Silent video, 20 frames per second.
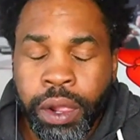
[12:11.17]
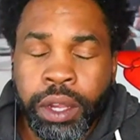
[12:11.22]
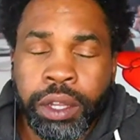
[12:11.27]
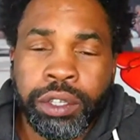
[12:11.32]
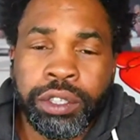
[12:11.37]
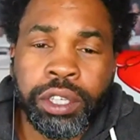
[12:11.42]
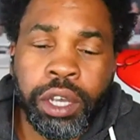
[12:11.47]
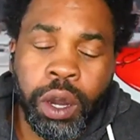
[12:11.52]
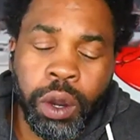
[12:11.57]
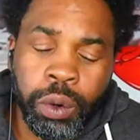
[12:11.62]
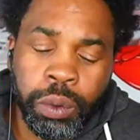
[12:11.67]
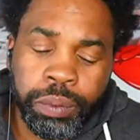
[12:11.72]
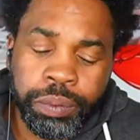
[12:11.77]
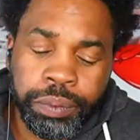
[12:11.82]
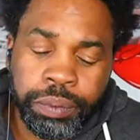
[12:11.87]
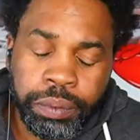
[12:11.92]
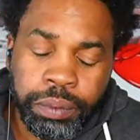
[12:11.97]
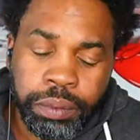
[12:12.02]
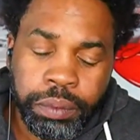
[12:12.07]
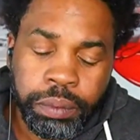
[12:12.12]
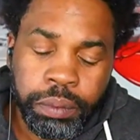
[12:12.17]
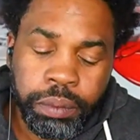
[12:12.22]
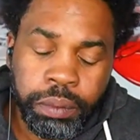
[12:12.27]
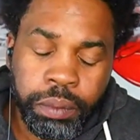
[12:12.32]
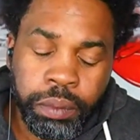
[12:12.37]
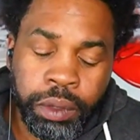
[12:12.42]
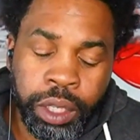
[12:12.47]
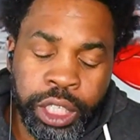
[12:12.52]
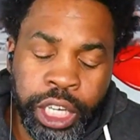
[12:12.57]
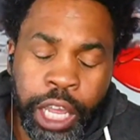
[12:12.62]
So
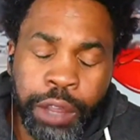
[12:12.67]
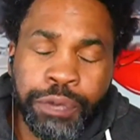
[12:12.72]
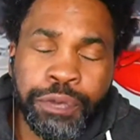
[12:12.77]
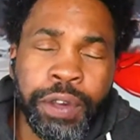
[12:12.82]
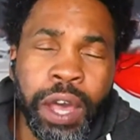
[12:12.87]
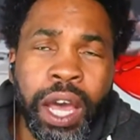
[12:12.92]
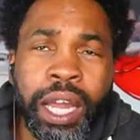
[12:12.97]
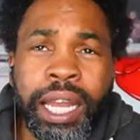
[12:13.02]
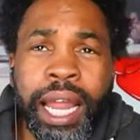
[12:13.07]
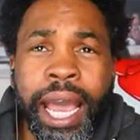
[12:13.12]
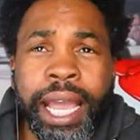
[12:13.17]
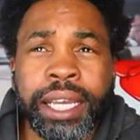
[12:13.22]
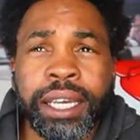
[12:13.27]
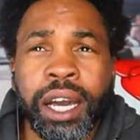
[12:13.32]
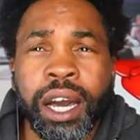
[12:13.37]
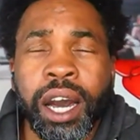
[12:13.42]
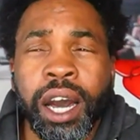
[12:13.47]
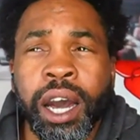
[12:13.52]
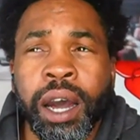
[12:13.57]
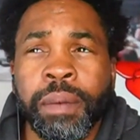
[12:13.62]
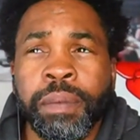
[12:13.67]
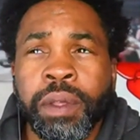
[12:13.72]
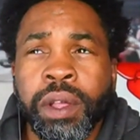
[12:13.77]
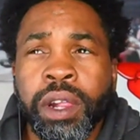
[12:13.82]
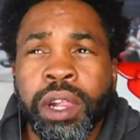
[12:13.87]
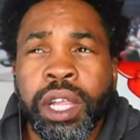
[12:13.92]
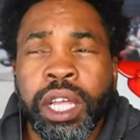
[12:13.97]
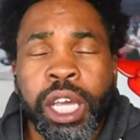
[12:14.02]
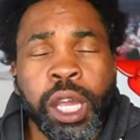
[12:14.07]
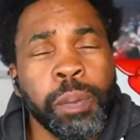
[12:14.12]
they felt like
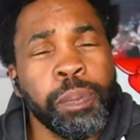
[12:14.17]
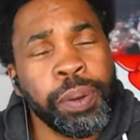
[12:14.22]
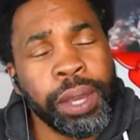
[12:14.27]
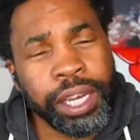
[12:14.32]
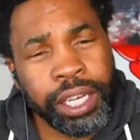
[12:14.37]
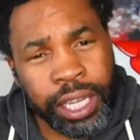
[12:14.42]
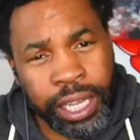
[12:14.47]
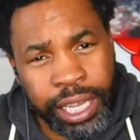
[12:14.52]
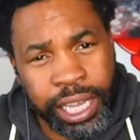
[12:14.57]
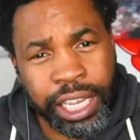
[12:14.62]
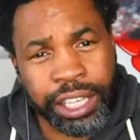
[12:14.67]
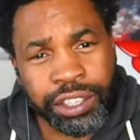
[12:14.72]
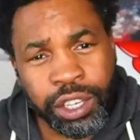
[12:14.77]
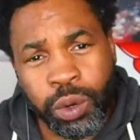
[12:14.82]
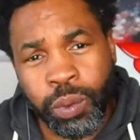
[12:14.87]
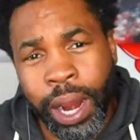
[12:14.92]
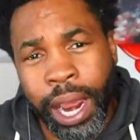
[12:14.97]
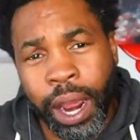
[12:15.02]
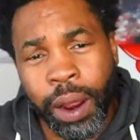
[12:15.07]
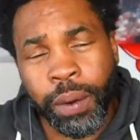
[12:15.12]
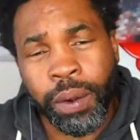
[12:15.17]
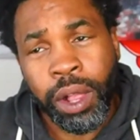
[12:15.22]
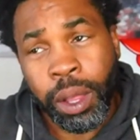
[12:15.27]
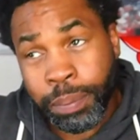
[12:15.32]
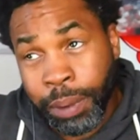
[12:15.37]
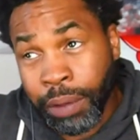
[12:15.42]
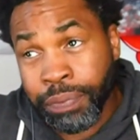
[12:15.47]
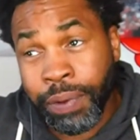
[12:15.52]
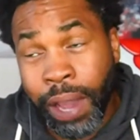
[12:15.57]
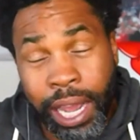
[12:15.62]
he picked the easy route
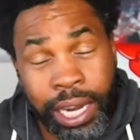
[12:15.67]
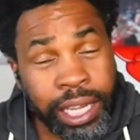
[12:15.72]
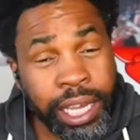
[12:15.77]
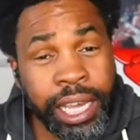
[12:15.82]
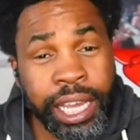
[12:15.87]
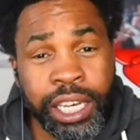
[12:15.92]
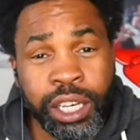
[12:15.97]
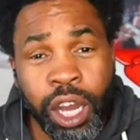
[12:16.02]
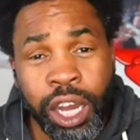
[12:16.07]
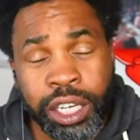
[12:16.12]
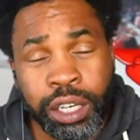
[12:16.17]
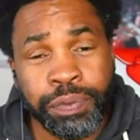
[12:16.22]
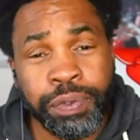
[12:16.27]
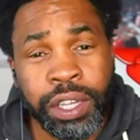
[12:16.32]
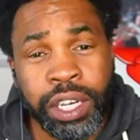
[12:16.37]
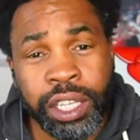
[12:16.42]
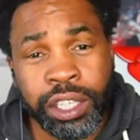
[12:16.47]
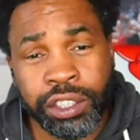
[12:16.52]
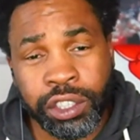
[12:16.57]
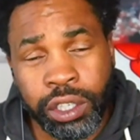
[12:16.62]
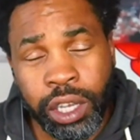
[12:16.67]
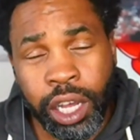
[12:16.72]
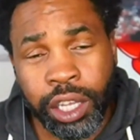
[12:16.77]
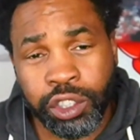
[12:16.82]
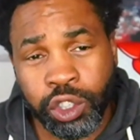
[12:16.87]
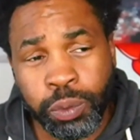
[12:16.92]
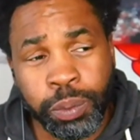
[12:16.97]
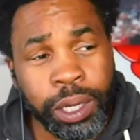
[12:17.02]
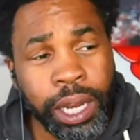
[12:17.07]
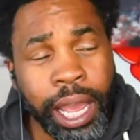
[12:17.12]
by fighting an undefeated
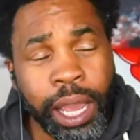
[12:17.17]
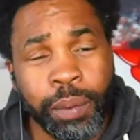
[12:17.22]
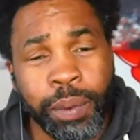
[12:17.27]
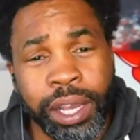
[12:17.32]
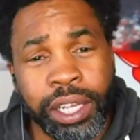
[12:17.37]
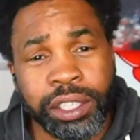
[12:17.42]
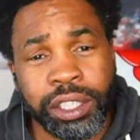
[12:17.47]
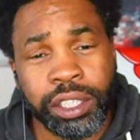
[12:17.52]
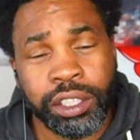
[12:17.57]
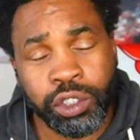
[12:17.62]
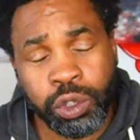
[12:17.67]
super middleweight